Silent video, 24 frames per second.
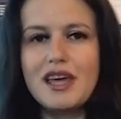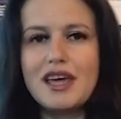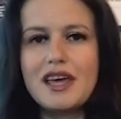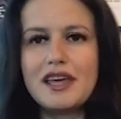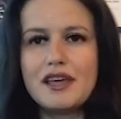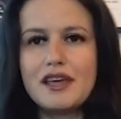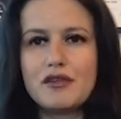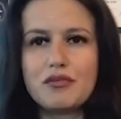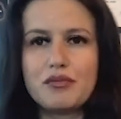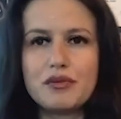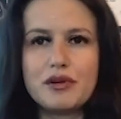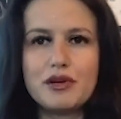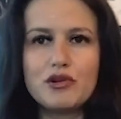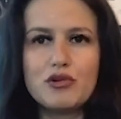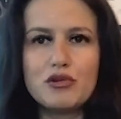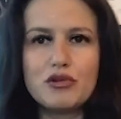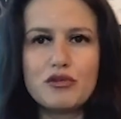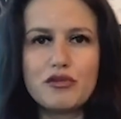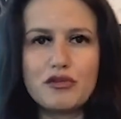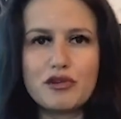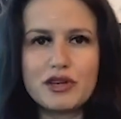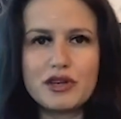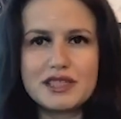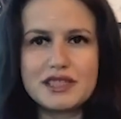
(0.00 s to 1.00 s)
If we look,
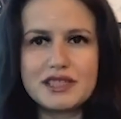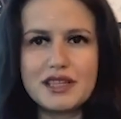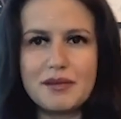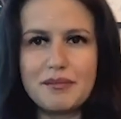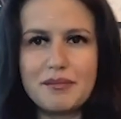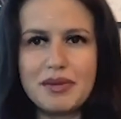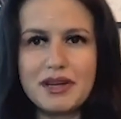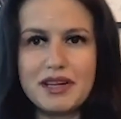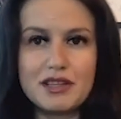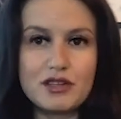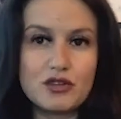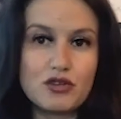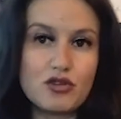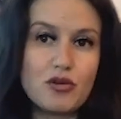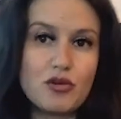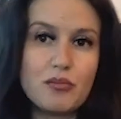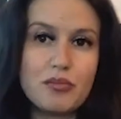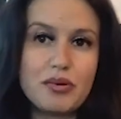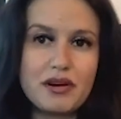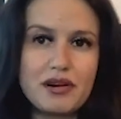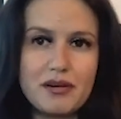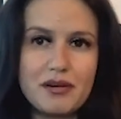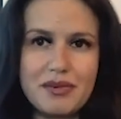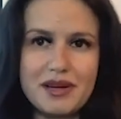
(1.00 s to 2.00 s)
for example, at a
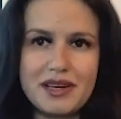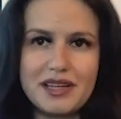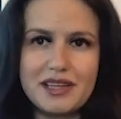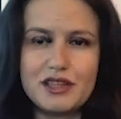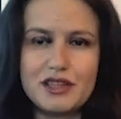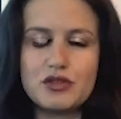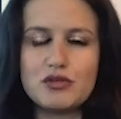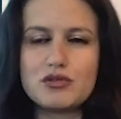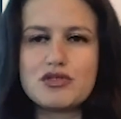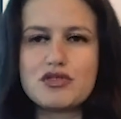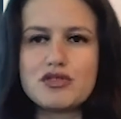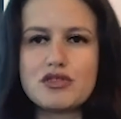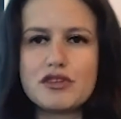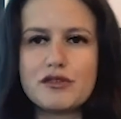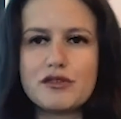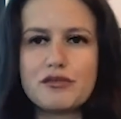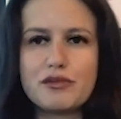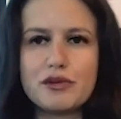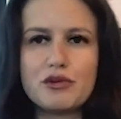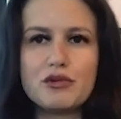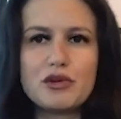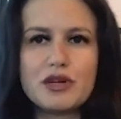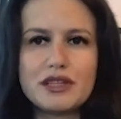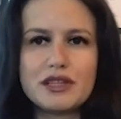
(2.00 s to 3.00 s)
comparable industry, if
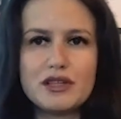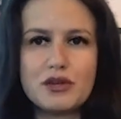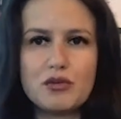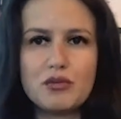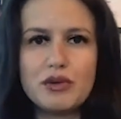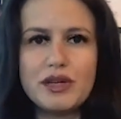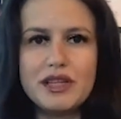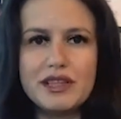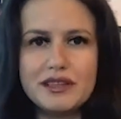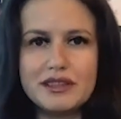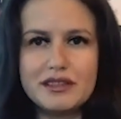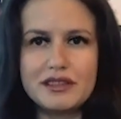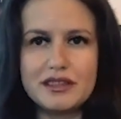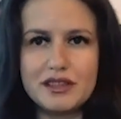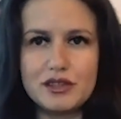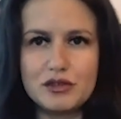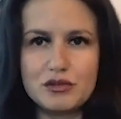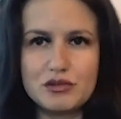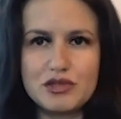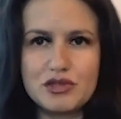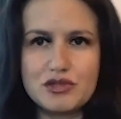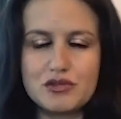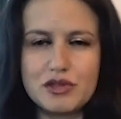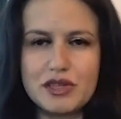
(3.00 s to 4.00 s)
we look at the wind
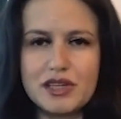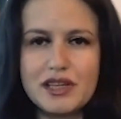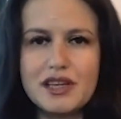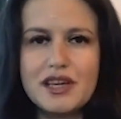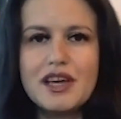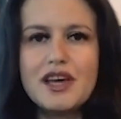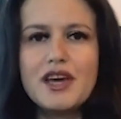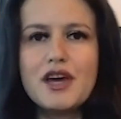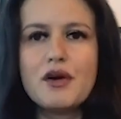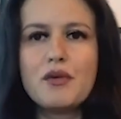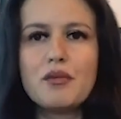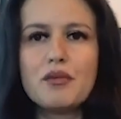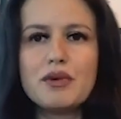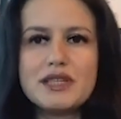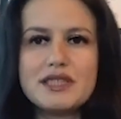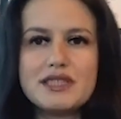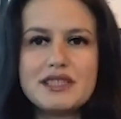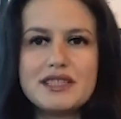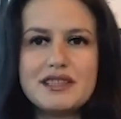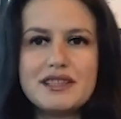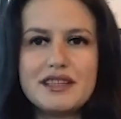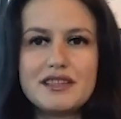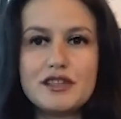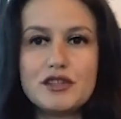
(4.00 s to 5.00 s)
industry, we see
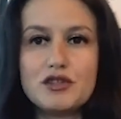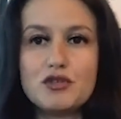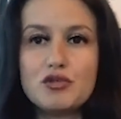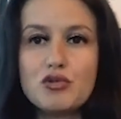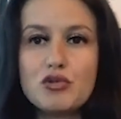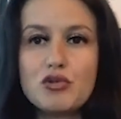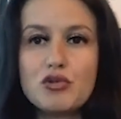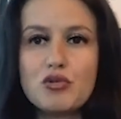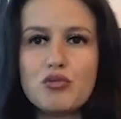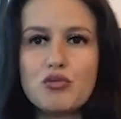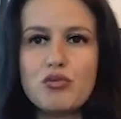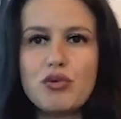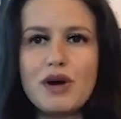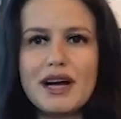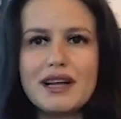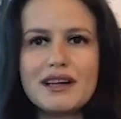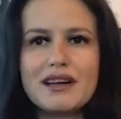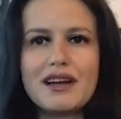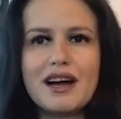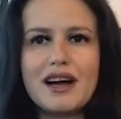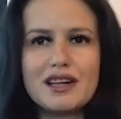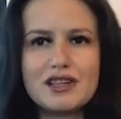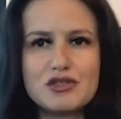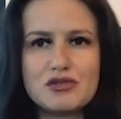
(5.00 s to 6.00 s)
that it took
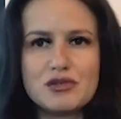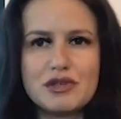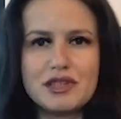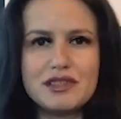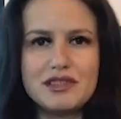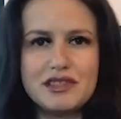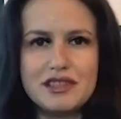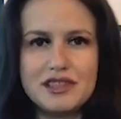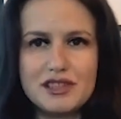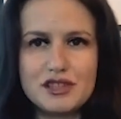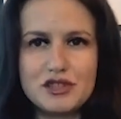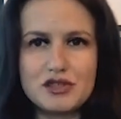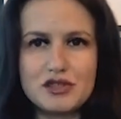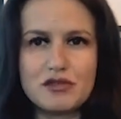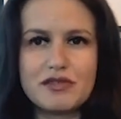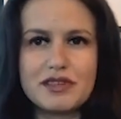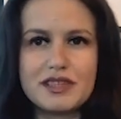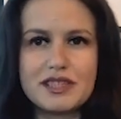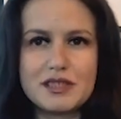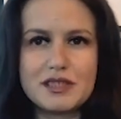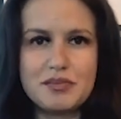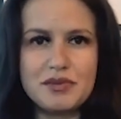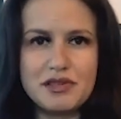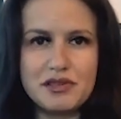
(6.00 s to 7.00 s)
100 years of
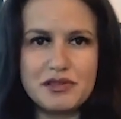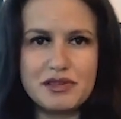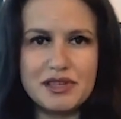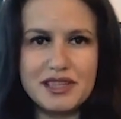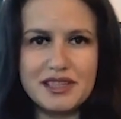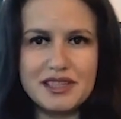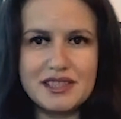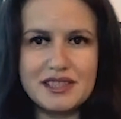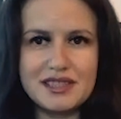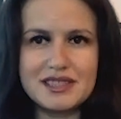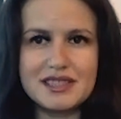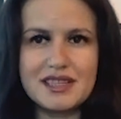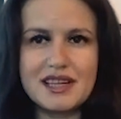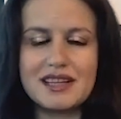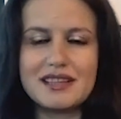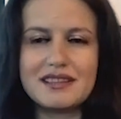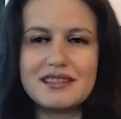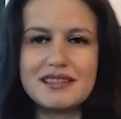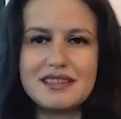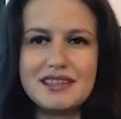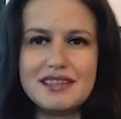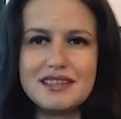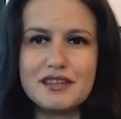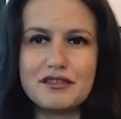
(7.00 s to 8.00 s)
experience
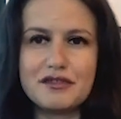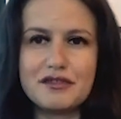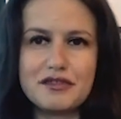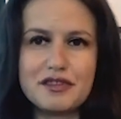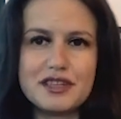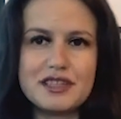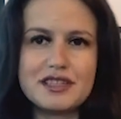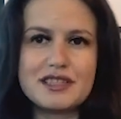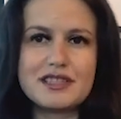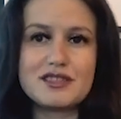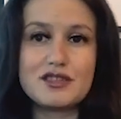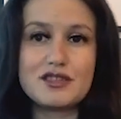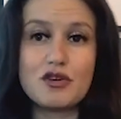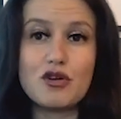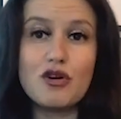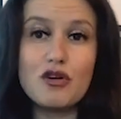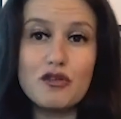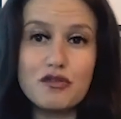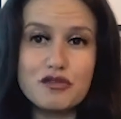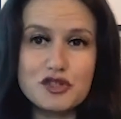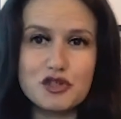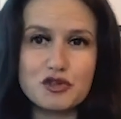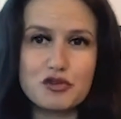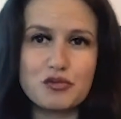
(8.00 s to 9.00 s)
until the first
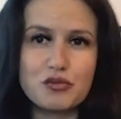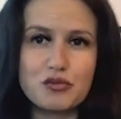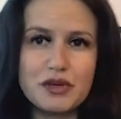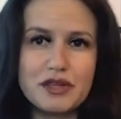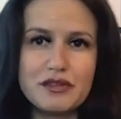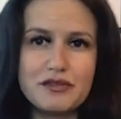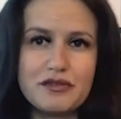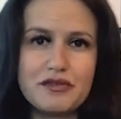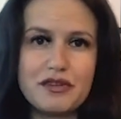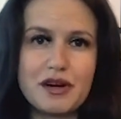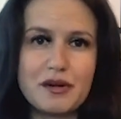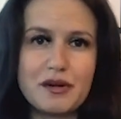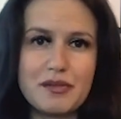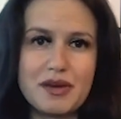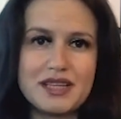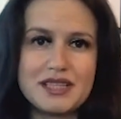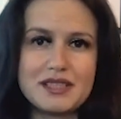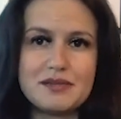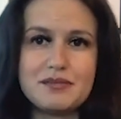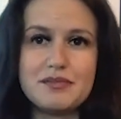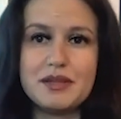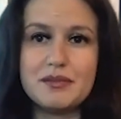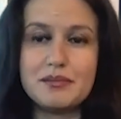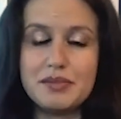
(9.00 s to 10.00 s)
offshore wind farm has
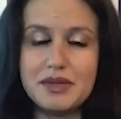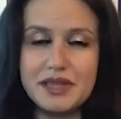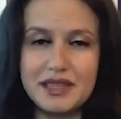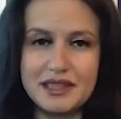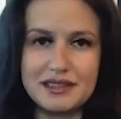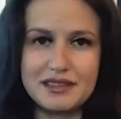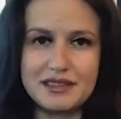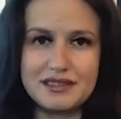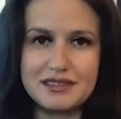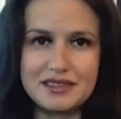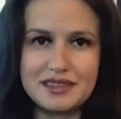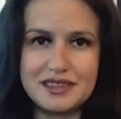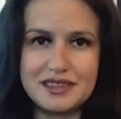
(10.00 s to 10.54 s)
been built.